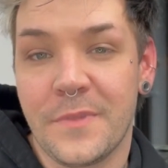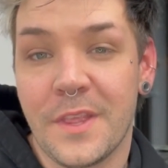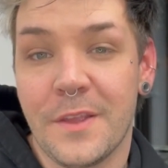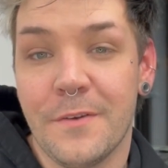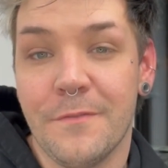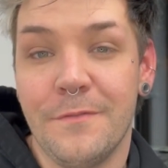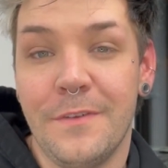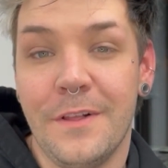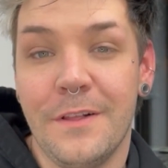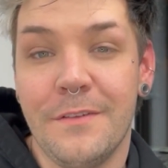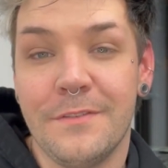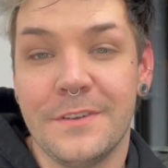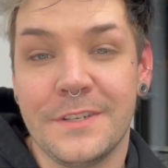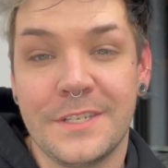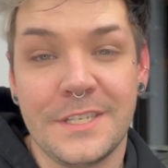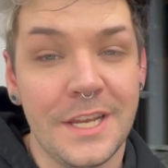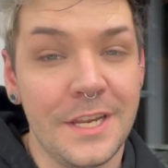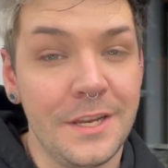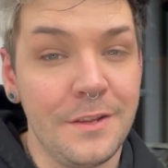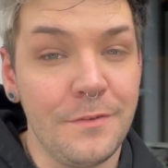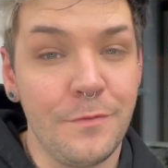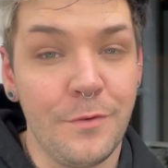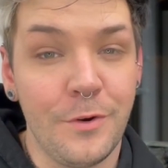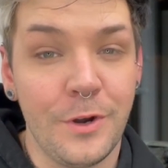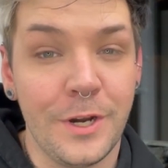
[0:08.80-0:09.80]
Velvet Teddy
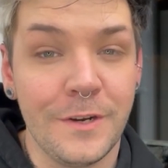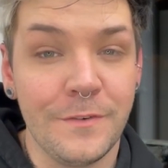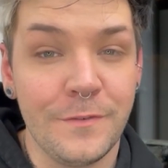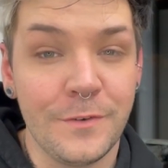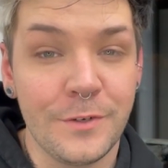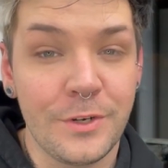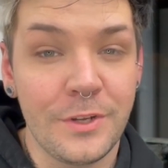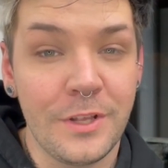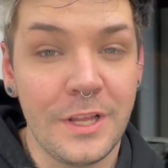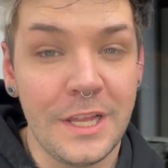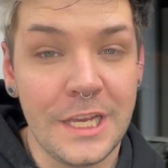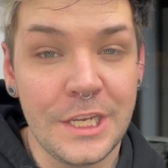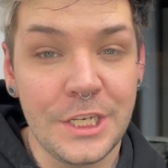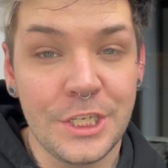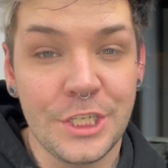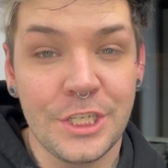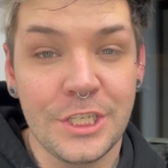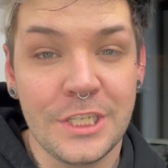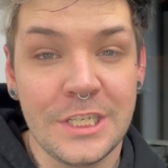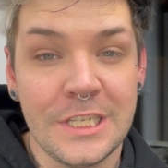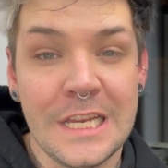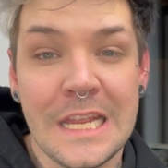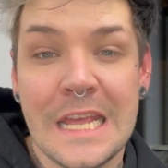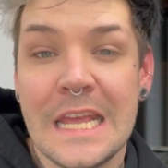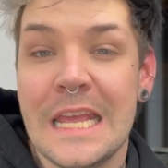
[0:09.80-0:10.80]
Forever collection.
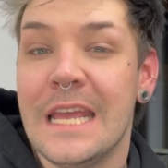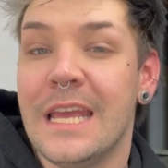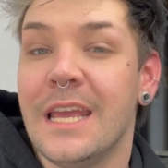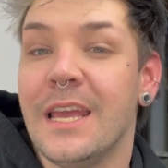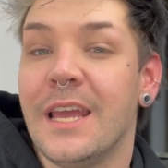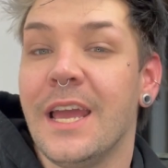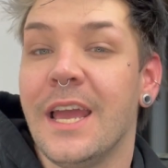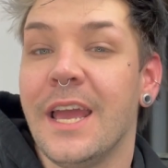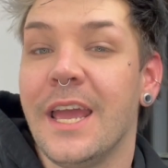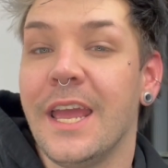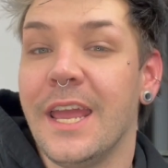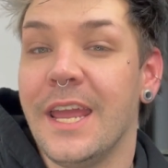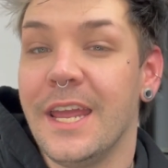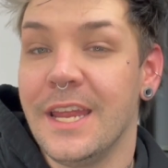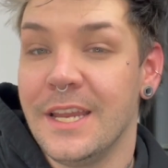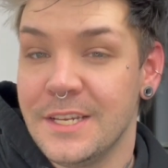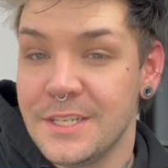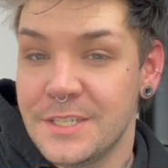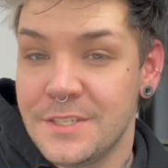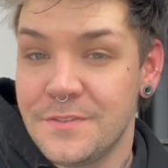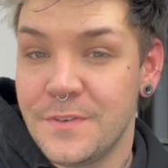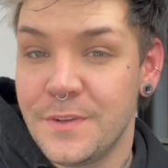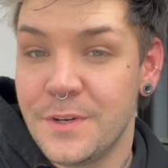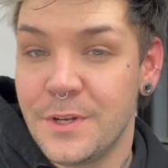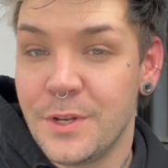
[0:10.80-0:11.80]
In this
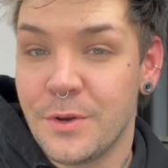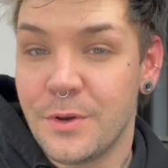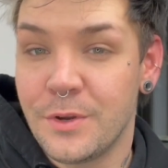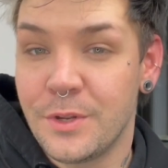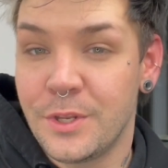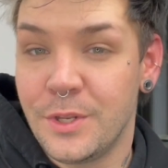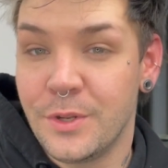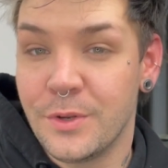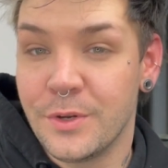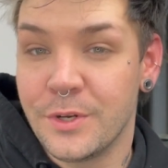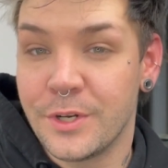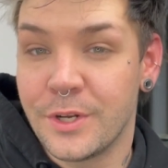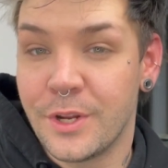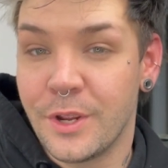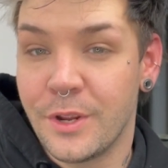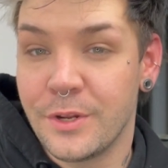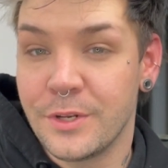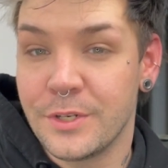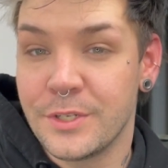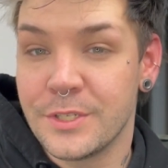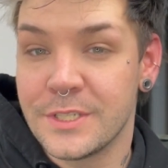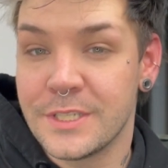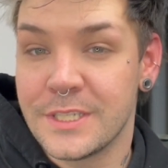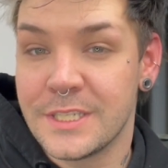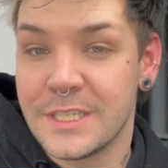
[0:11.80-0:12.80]
video, you're going to
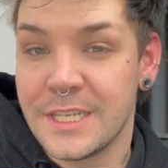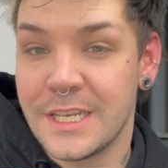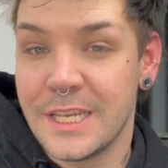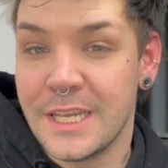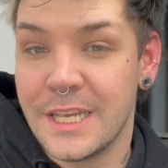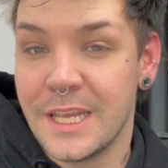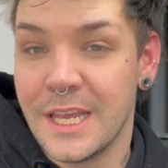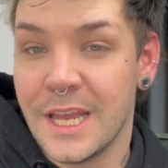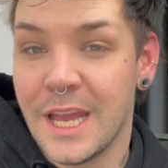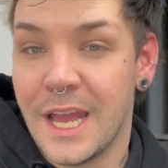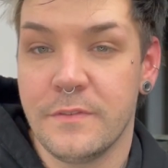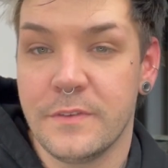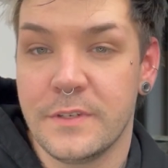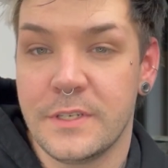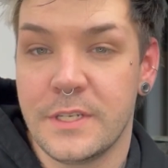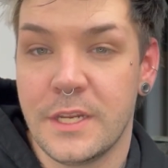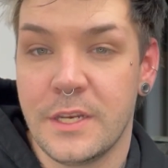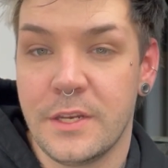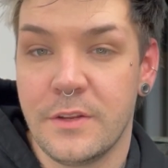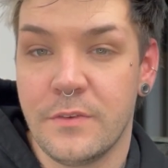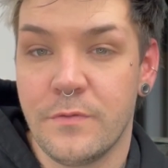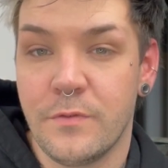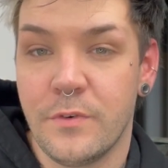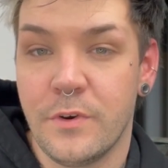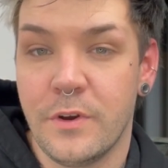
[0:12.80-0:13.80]
see how Teddy
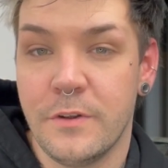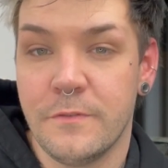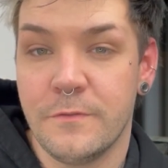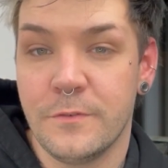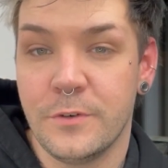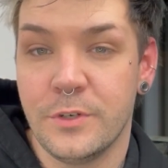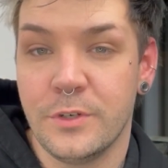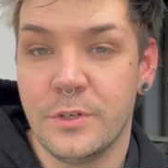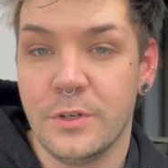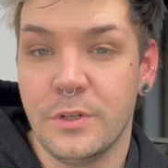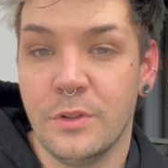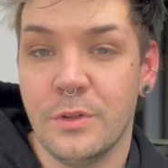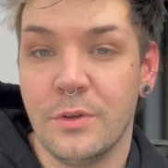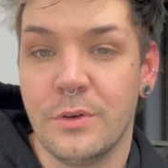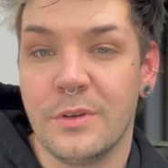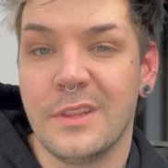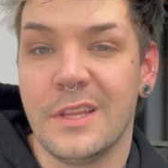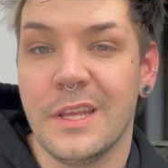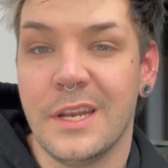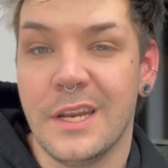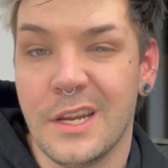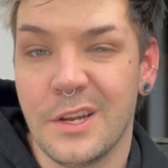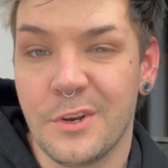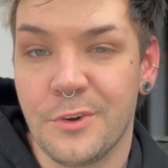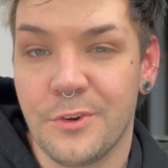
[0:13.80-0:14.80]
Forever look that I
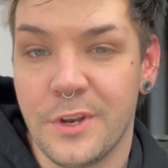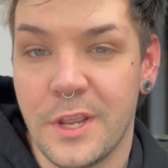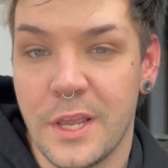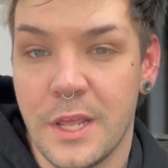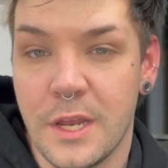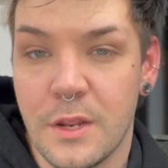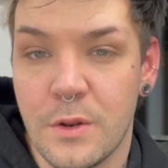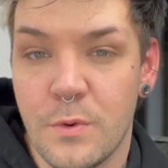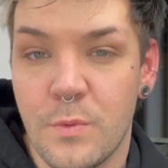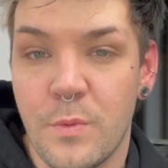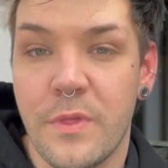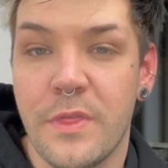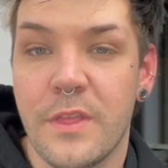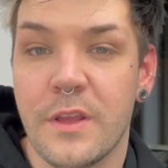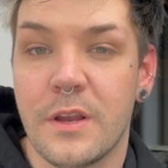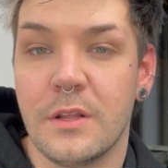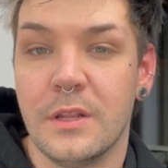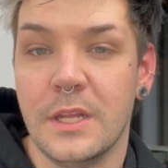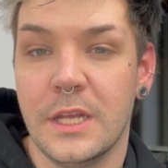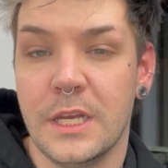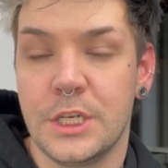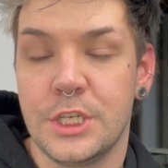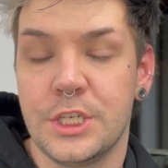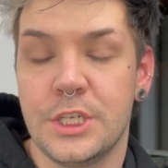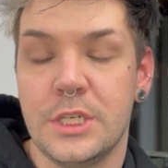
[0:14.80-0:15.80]
created with the
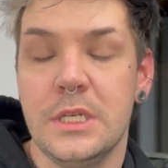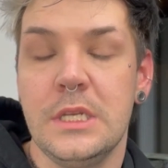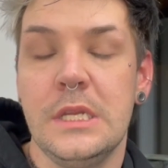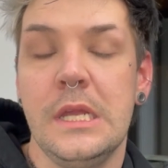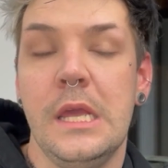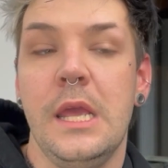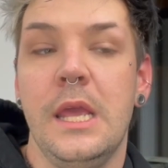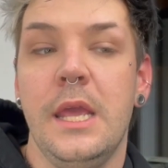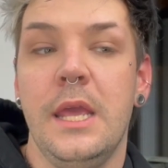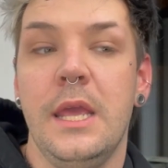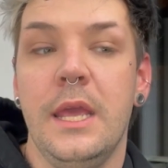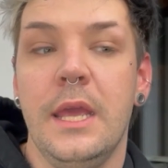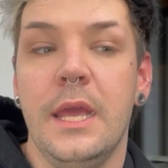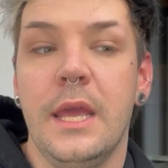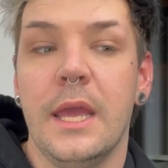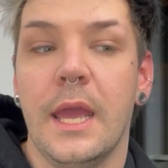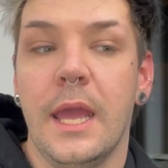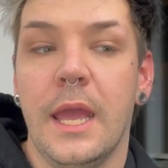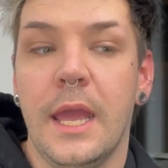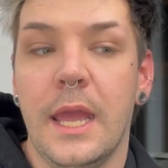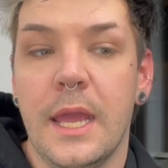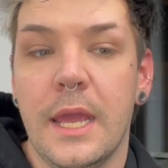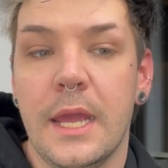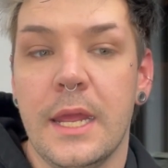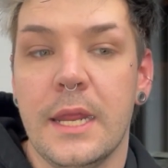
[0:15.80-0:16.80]
collection,
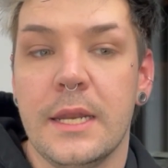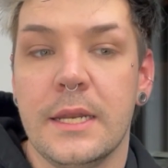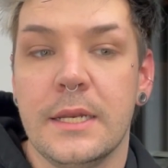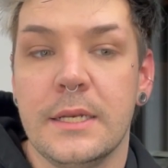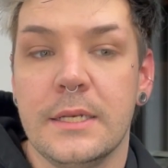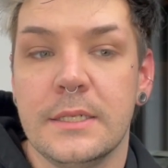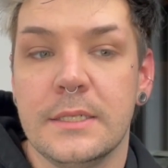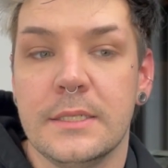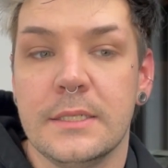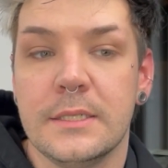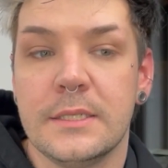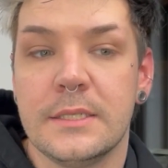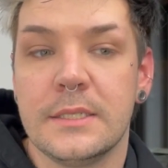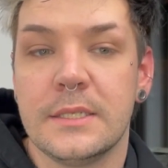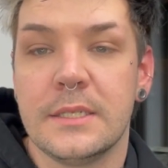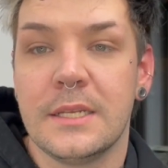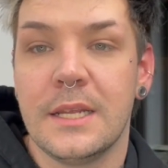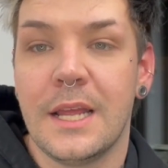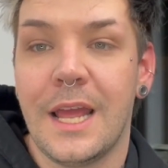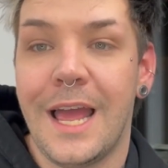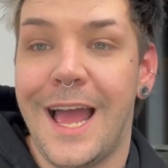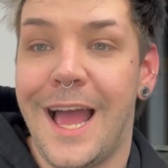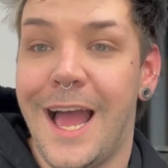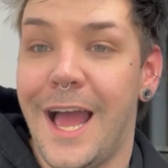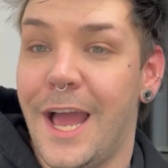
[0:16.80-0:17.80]
and
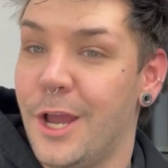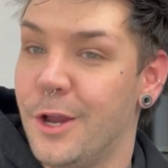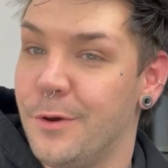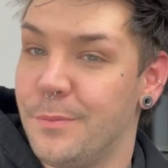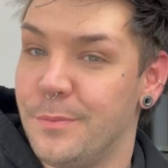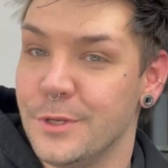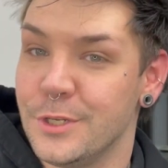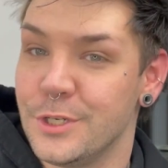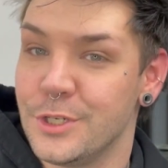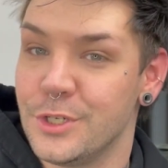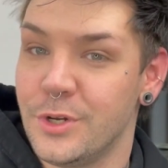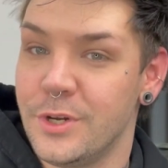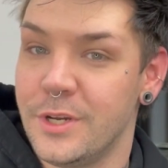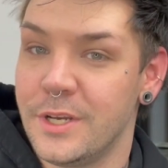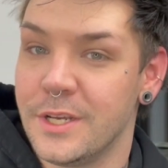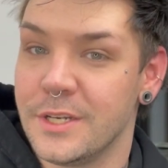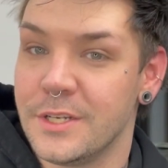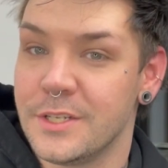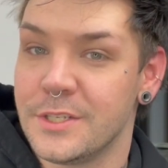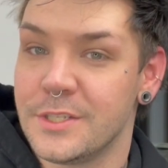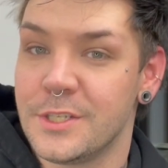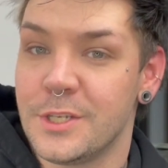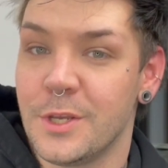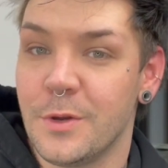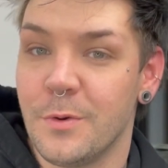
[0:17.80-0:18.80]
I hope you enjoy it.
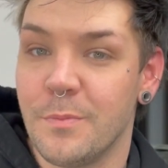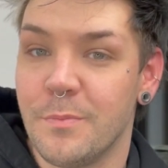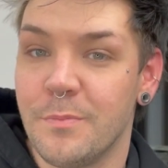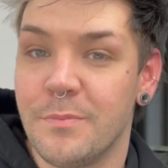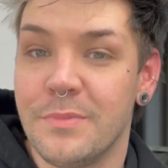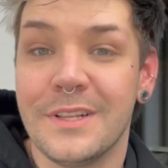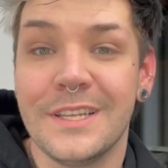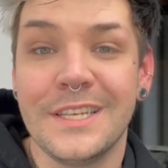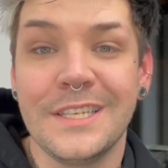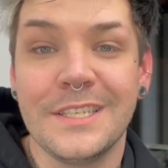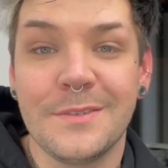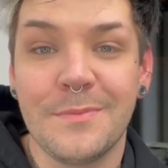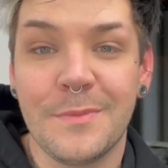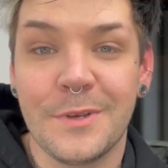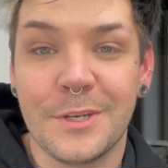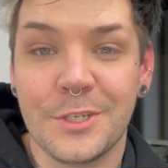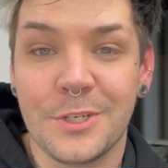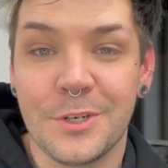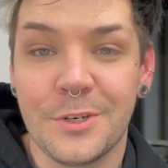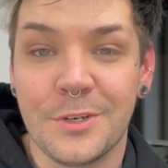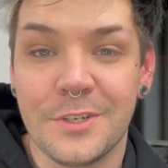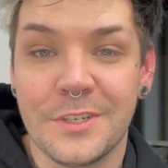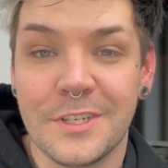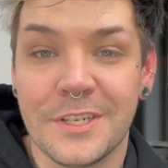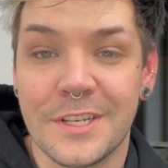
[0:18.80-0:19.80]
So please make sure
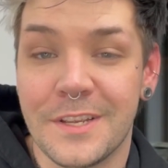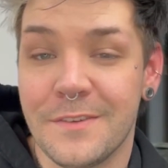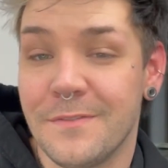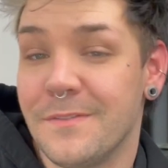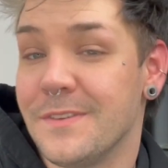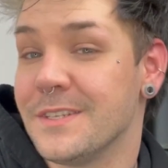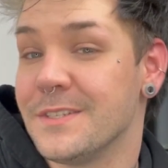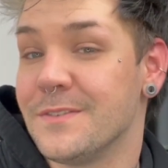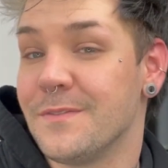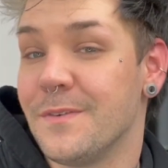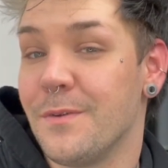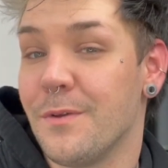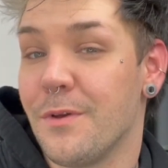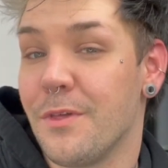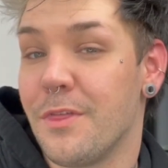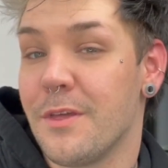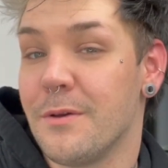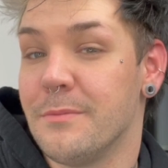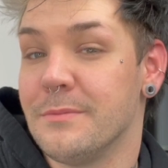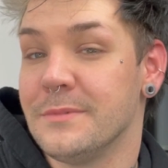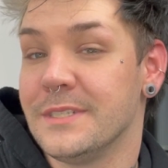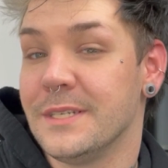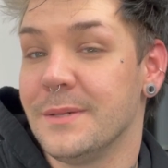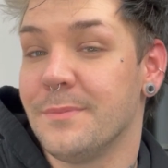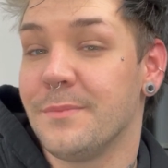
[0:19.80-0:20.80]
to give this video a thumbs
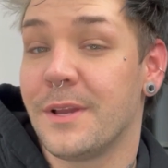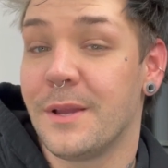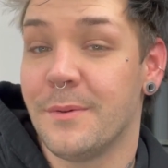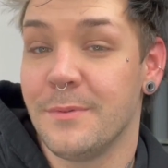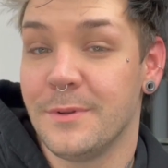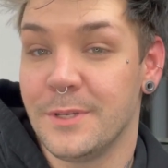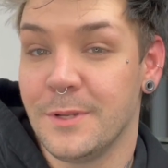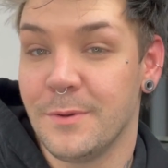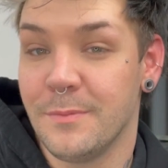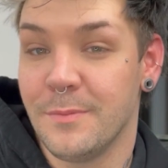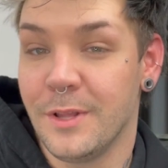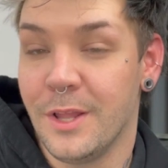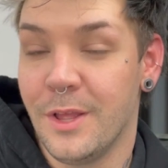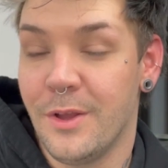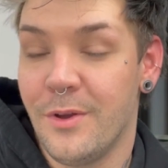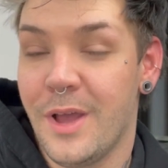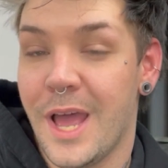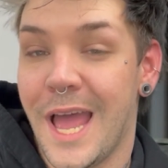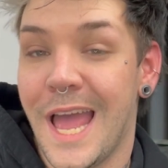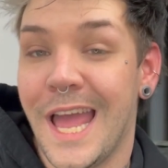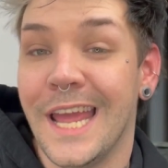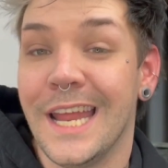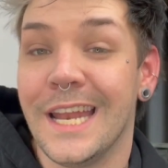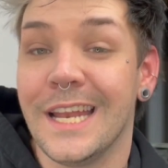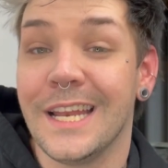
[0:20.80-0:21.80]
up, comment down below,
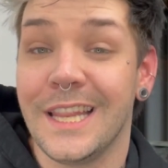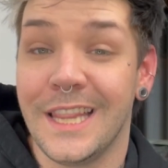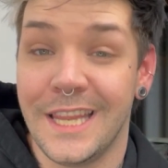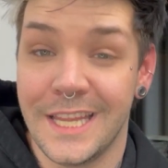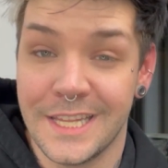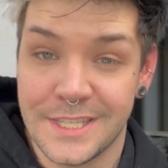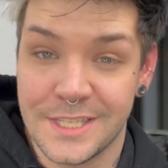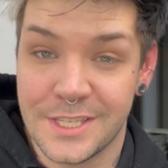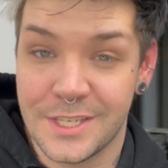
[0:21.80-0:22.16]
and let's